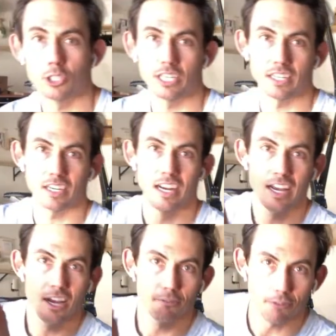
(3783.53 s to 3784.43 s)
cheer
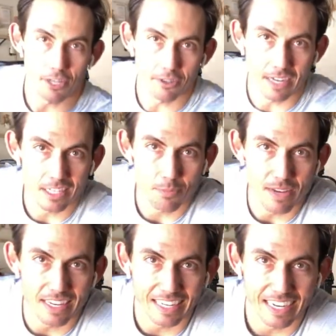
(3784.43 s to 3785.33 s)
for you guys
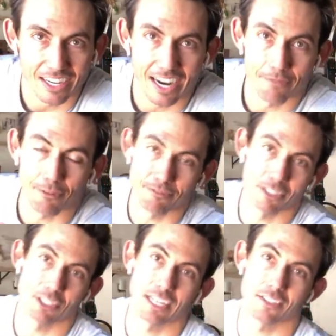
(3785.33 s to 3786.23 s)
being here and for
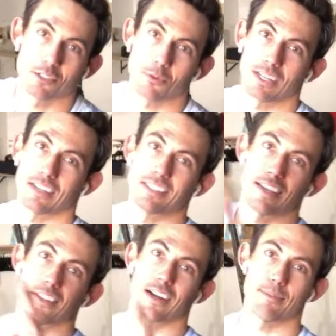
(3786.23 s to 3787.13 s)
finishing out this workout
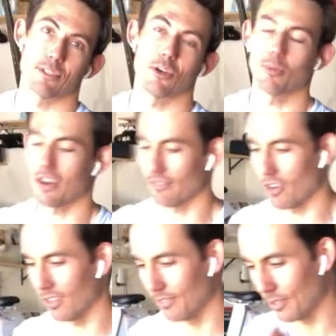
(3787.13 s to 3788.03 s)
together? I'm so proud of
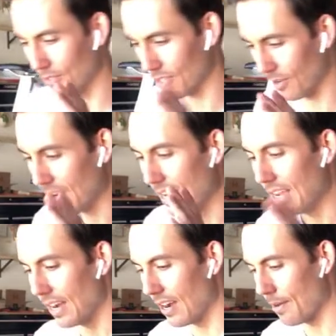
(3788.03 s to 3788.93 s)
all of you. So
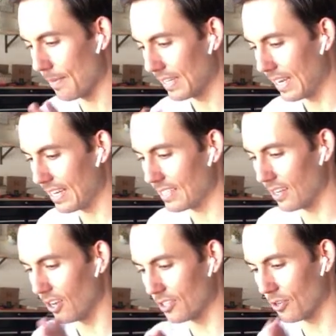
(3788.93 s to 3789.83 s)
guys,
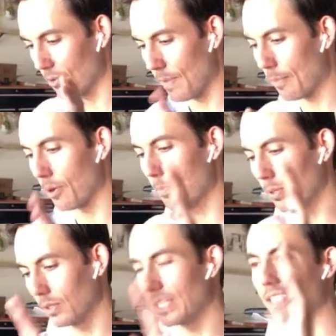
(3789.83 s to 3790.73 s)
also remember,
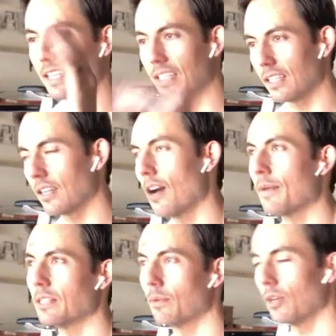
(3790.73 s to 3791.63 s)
please, in the
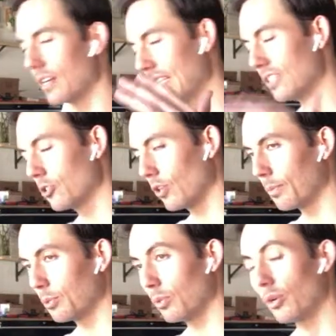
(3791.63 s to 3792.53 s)
comment or in the
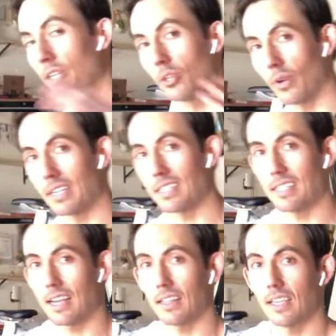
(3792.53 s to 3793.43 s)
description below, you're going to
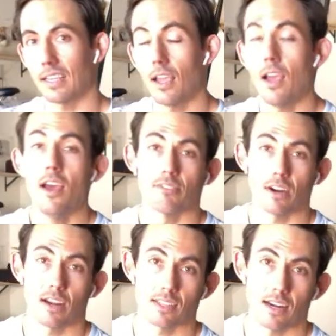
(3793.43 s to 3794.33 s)
see that link for
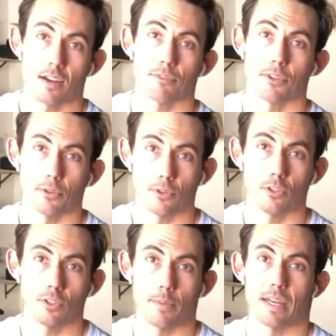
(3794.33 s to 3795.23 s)
how to sign up for the
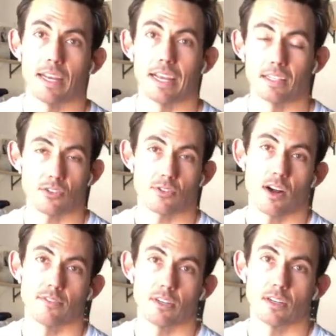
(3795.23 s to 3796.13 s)
Lululemon and
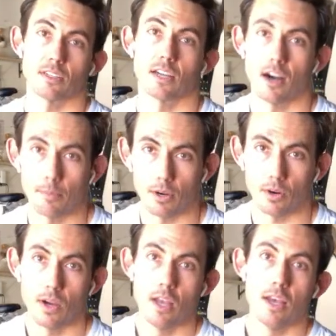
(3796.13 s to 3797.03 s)
Strava combo